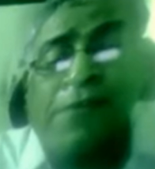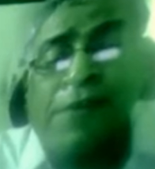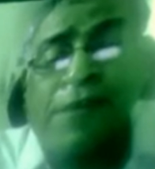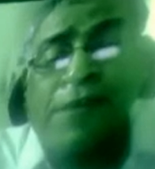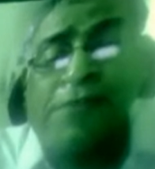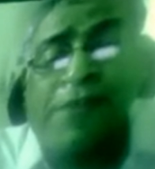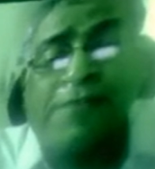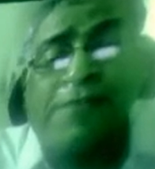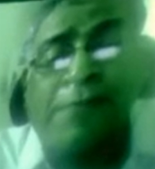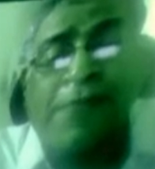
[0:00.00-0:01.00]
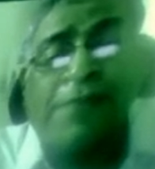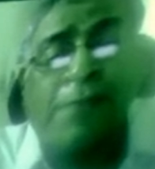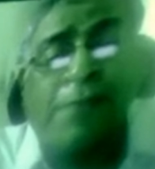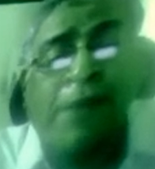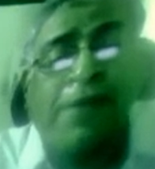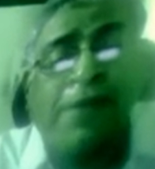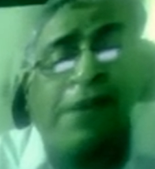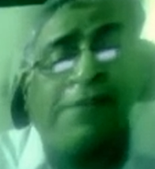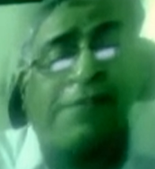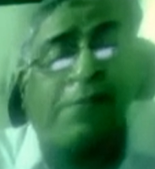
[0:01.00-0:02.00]
fixed based on merit rating
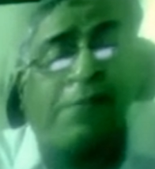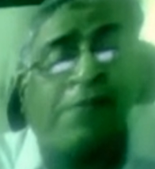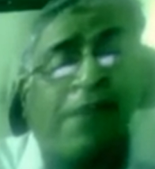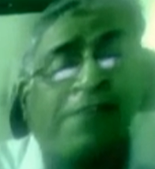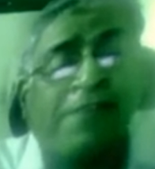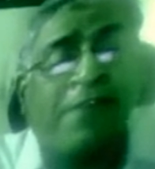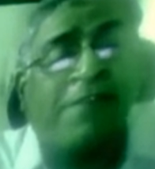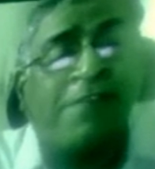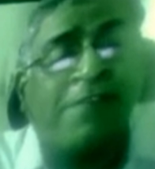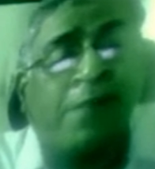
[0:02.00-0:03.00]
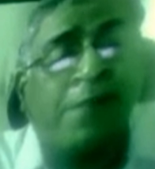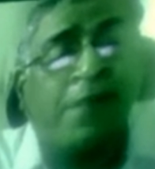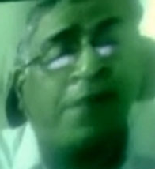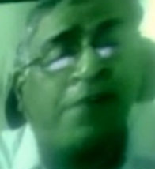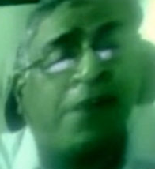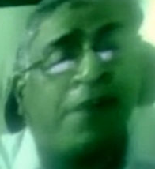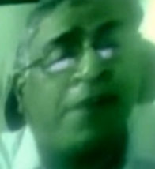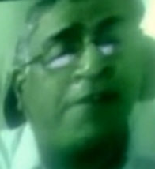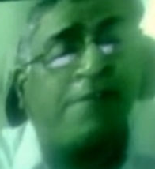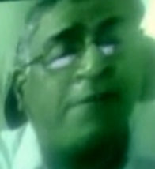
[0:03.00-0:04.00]
system of classification of jobs into different levels
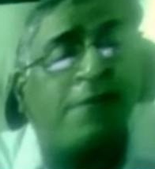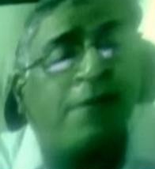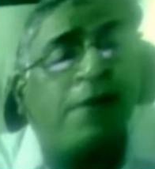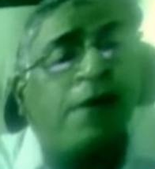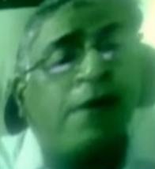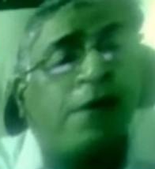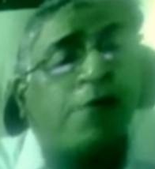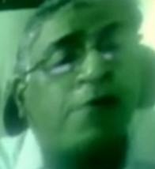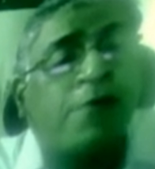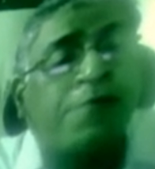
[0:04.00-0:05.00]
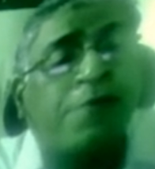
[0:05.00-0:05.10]
or groups